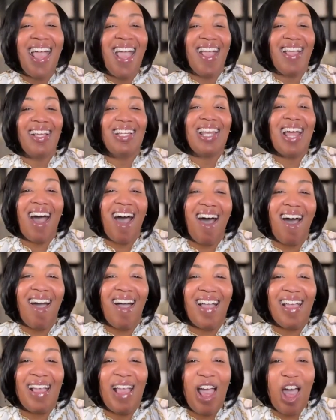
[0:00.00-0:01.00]
and
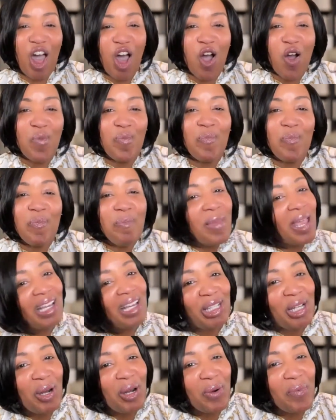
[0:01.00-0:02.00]
I help
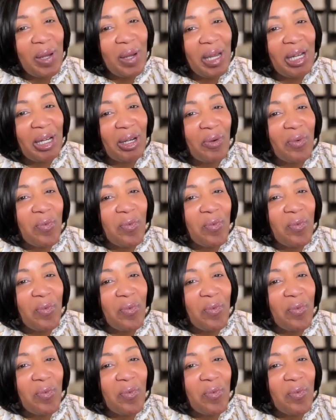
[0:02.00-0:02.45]
mid-career